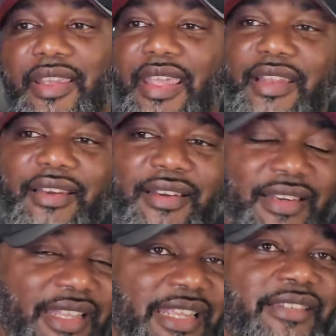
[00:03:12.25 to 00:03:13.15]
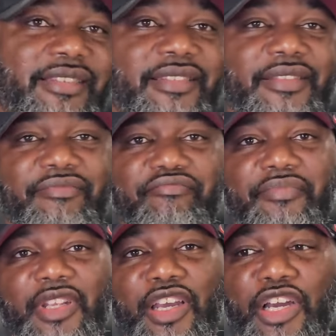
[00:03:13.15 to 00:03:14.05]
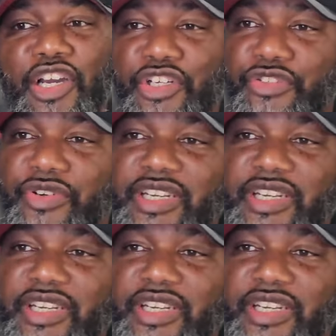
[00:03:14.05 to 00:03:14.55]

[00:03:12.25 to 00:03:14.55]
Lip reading: 100. I'm